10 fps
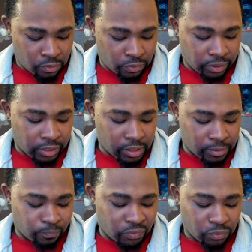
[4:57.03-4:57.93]

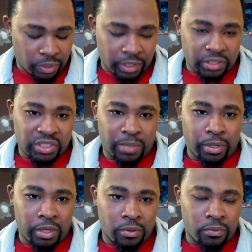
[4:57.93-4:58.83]
the regular
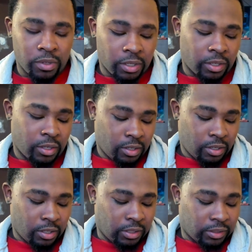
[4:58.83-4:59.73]
CPU.
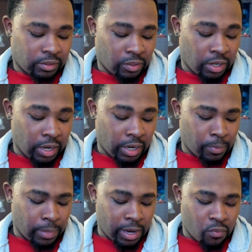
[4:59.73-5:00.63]
So then
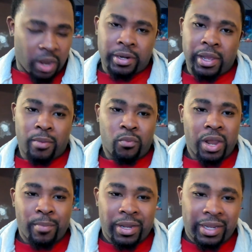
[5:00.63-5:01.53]
I'm like, why
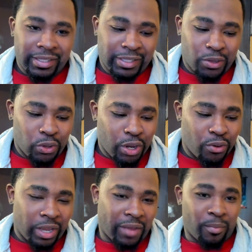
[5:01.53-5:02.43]
am I getting so low
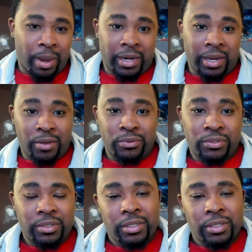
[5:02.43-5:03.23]
and everybody else